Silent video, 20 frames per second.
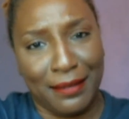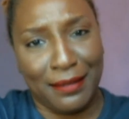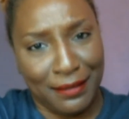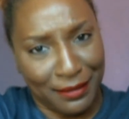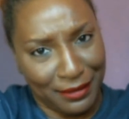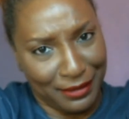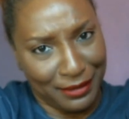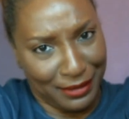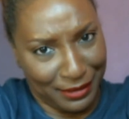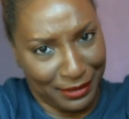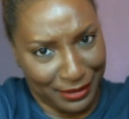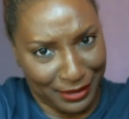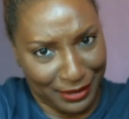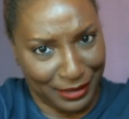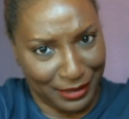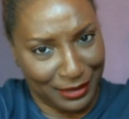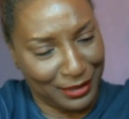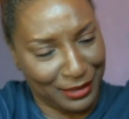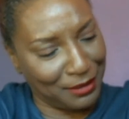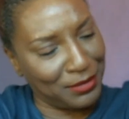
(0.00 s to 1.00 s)

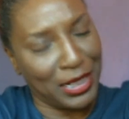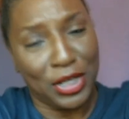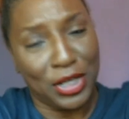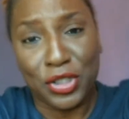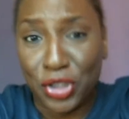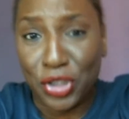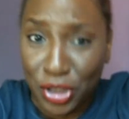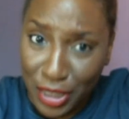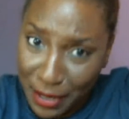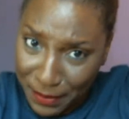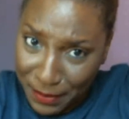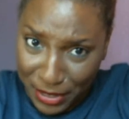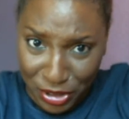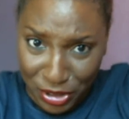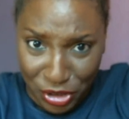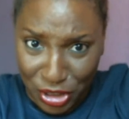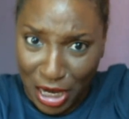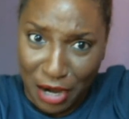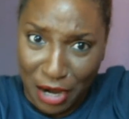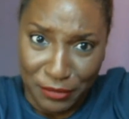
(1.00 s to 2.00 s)
Listen, sometimes you just hop out the
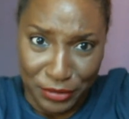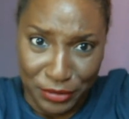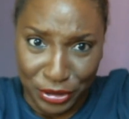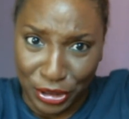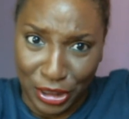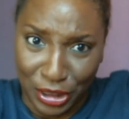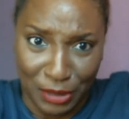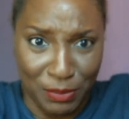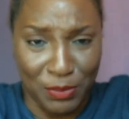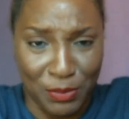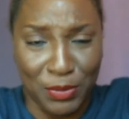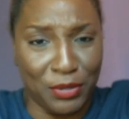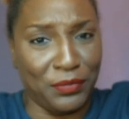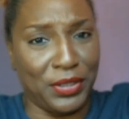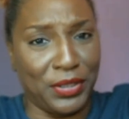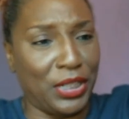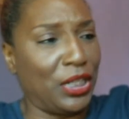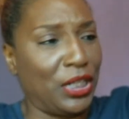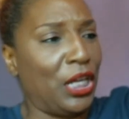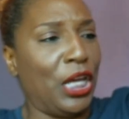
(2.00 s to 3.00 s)
shower, you keep it
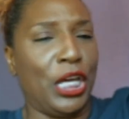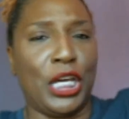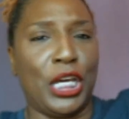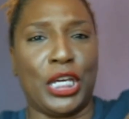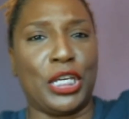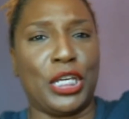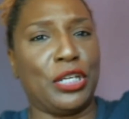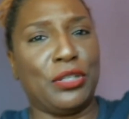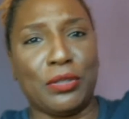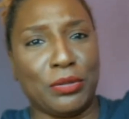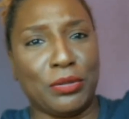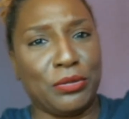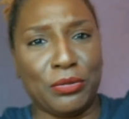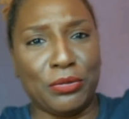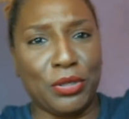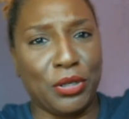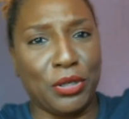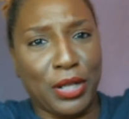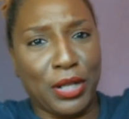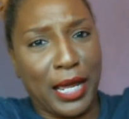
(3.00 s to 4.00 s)
moving, and you don't do a
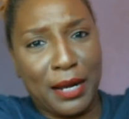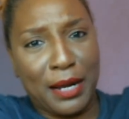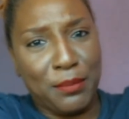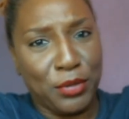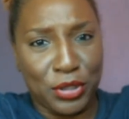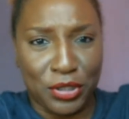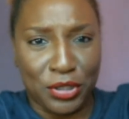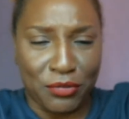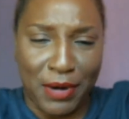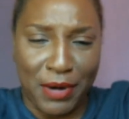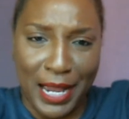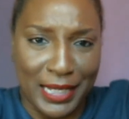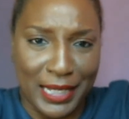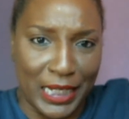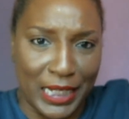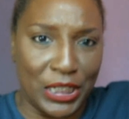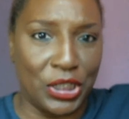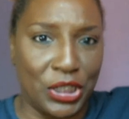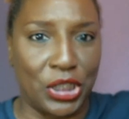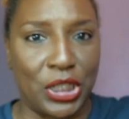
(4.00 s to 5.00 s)
whole lot of
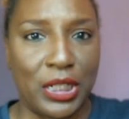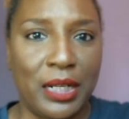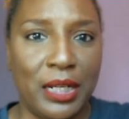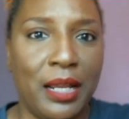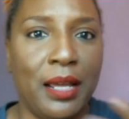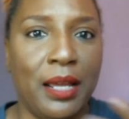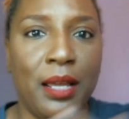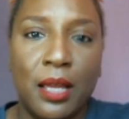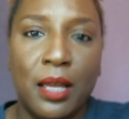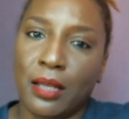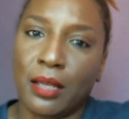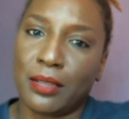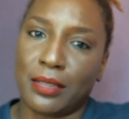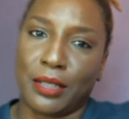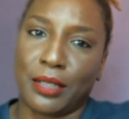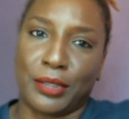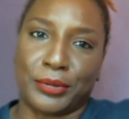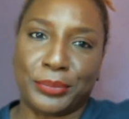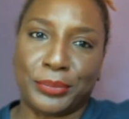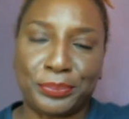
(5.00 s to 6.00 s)
moisturization.
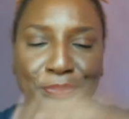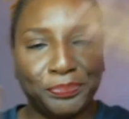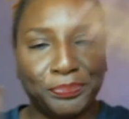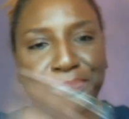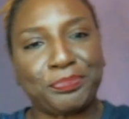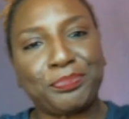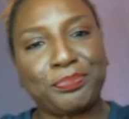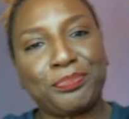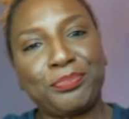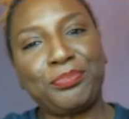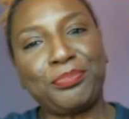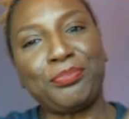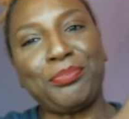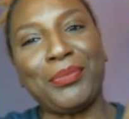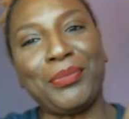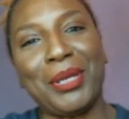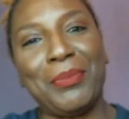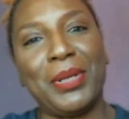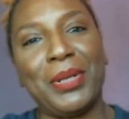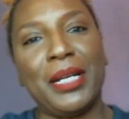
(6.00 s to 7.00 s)
So,
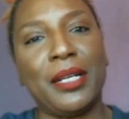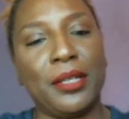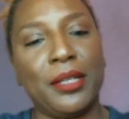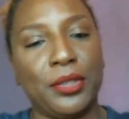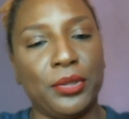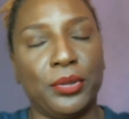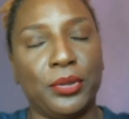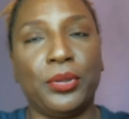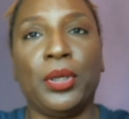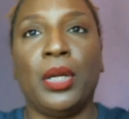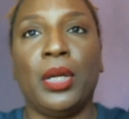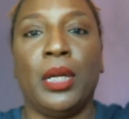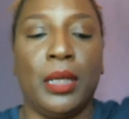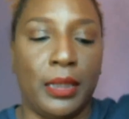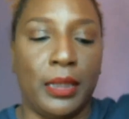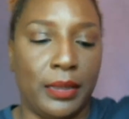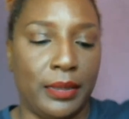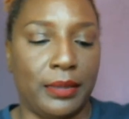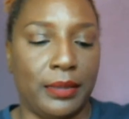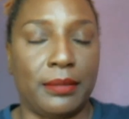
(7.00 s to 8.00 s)
but anywho,
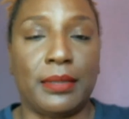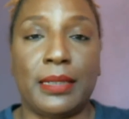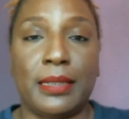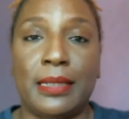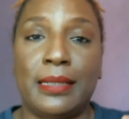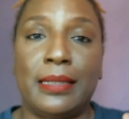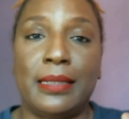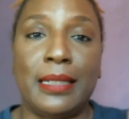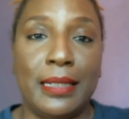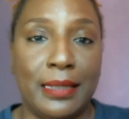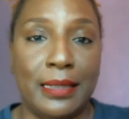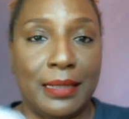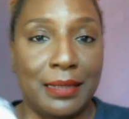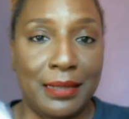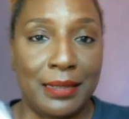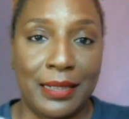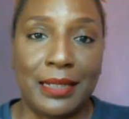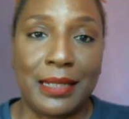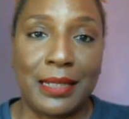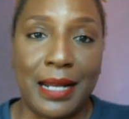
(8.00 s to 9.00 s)
the scent
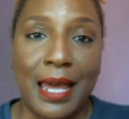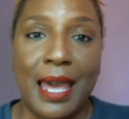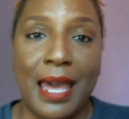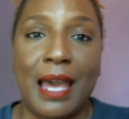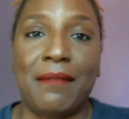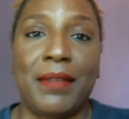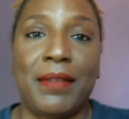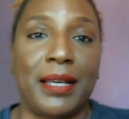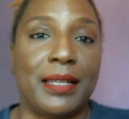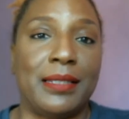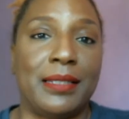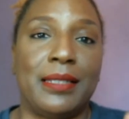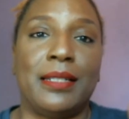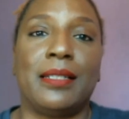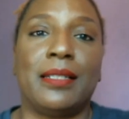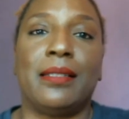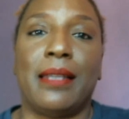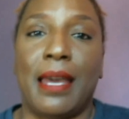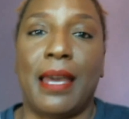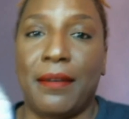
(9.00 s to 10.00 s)
that I have, like I said,
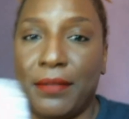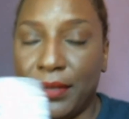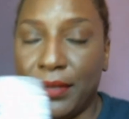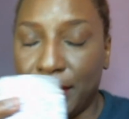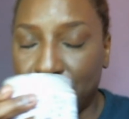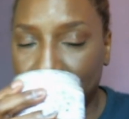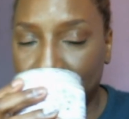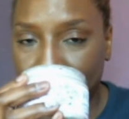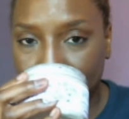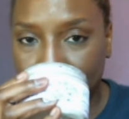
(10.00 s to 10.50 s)
is lavender.